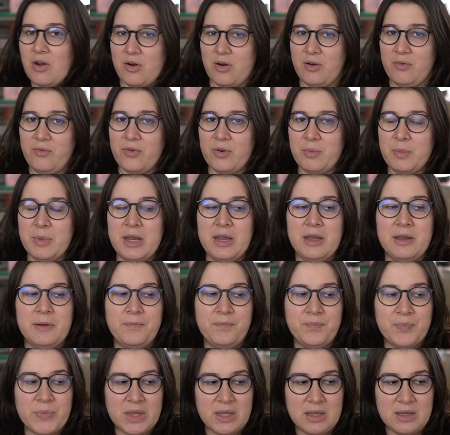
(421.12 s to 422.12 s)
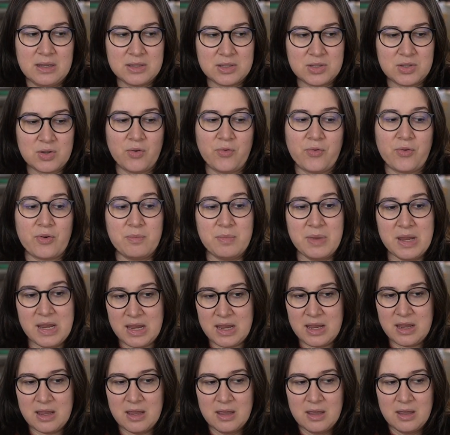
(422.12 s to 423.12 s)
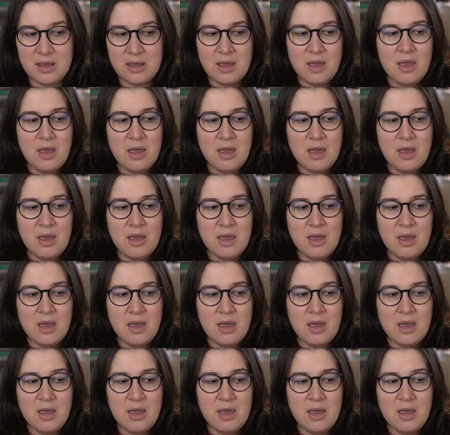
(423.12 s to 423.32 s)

hard for me. And so for me,